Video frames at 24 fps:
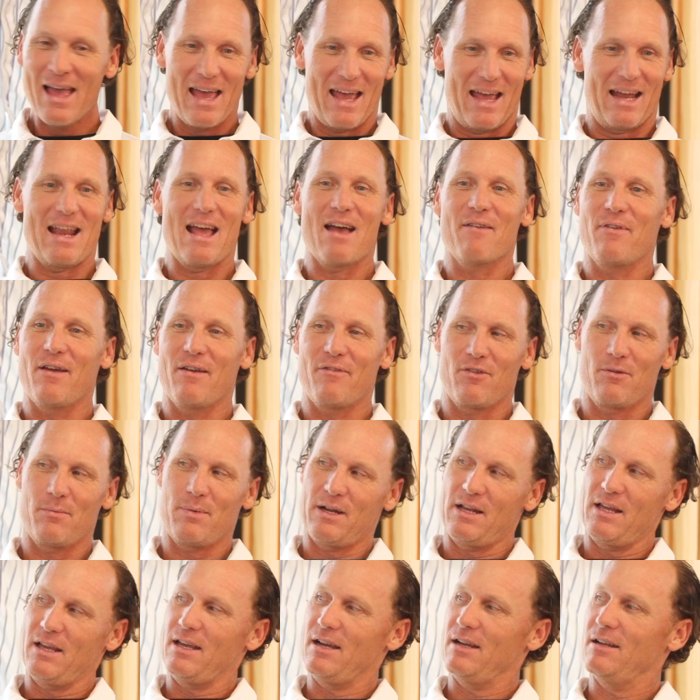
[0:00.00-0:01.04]
and have
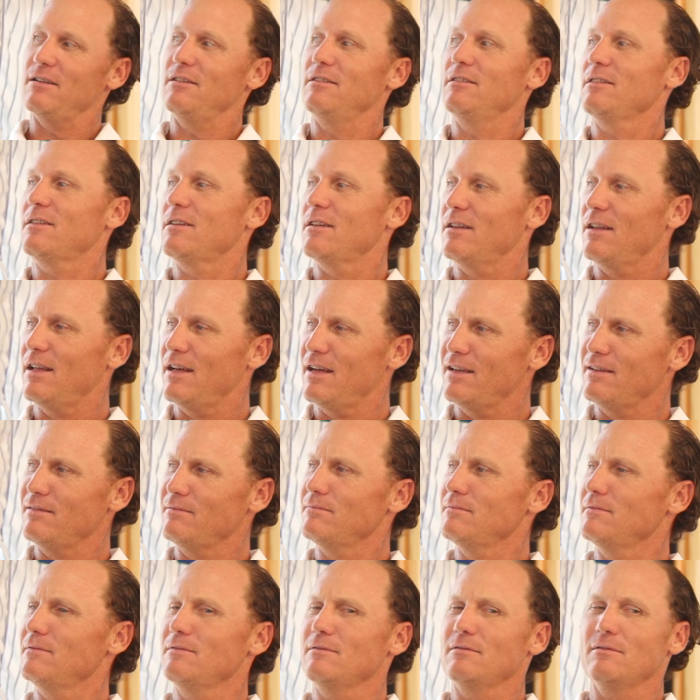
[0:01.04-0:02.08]
everybody kind of looking like,
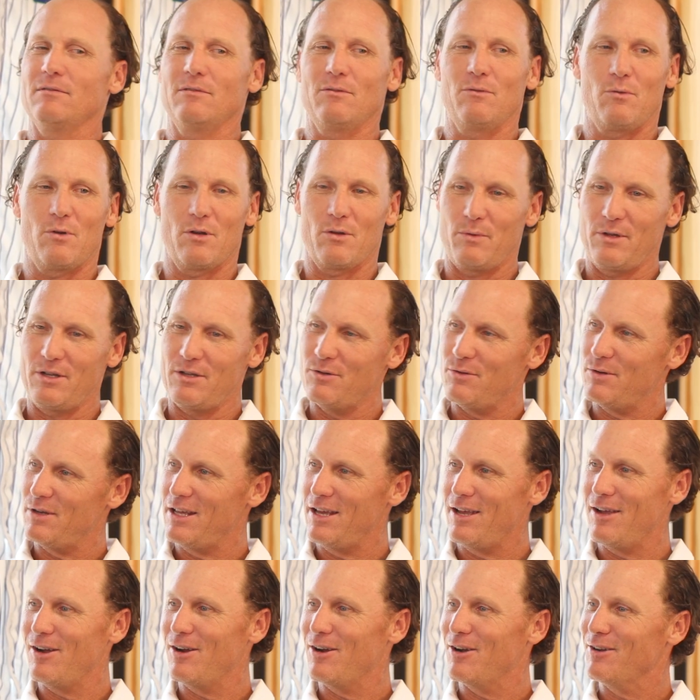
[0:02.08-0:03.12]
what are we doing
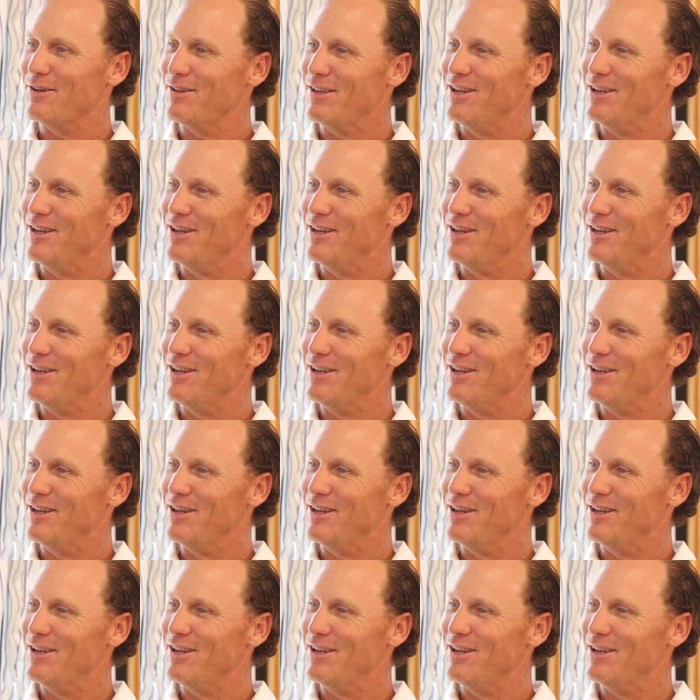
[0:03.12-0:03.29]
here?